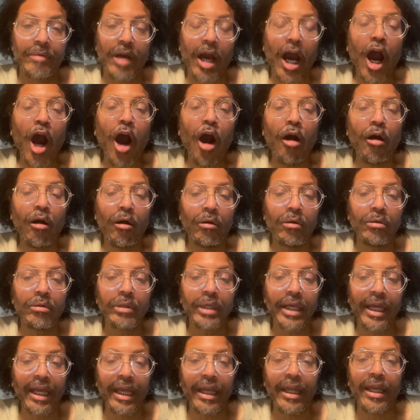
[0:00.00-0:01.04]
All,
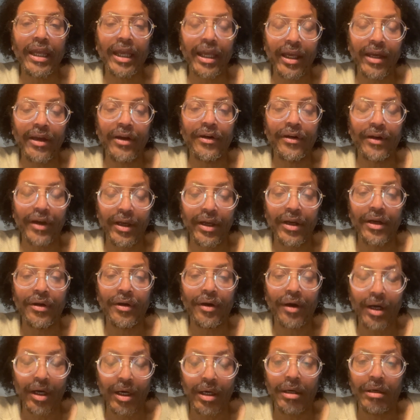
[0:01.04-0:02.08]

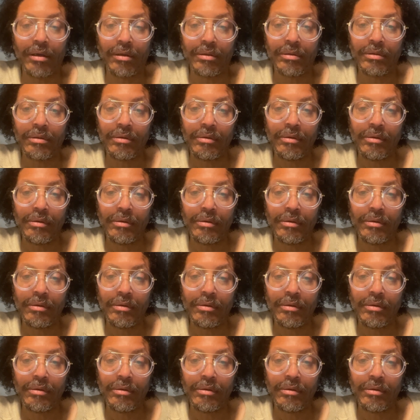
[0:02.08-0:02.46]
A-L-L, all.